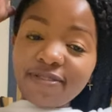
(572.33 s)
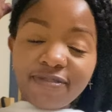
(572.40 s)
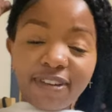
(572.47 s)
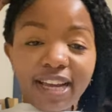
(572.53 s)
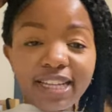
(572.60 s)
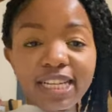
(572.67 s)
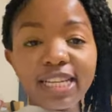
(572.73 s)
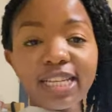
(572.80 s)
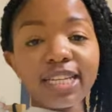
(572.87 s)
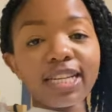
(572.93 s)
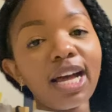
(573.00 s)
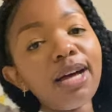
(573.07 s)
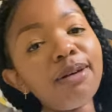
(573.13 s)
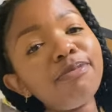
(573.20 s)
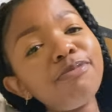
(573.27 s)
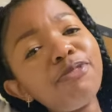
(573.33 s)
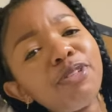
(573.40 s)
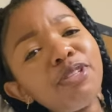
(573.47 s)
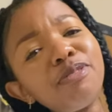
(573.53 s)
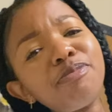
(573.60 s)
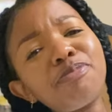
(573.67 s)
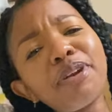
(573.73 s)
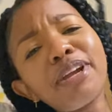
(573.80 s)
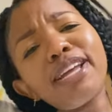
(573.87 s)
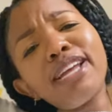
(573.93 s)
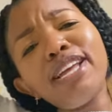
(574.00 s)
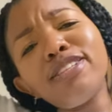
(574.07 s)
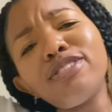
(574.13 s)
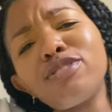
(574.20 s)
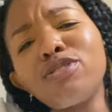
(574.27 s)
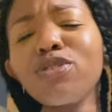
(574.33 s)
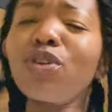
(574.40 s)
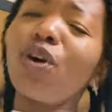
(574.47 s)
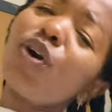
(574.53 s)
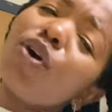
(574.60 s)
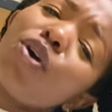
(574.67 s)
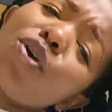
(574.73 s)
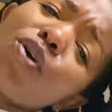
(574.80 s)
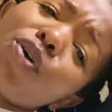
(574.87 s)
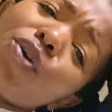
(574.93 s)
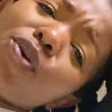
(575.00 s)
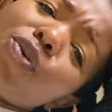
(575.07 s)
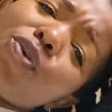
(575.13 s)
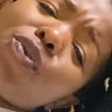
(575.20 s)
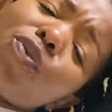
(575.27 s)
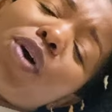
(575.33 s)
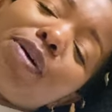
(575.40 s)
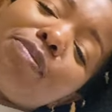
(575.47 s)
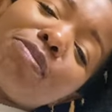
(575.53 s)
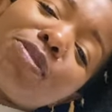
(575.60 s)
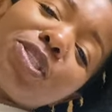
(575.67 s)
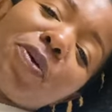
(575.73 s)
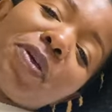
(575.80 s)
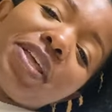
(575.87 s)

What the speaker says: finally come for the braids to go. I'm so